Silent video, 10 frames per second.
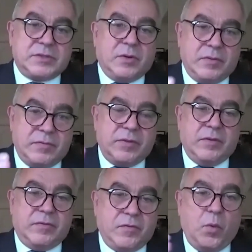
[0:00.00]
sort of
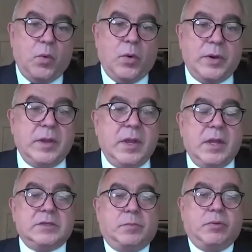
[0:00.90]
the forward
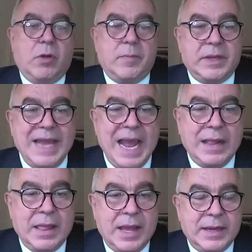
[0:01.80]
deployment
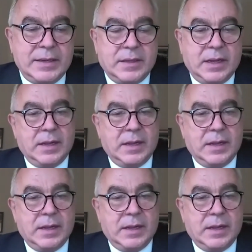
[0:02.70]
allied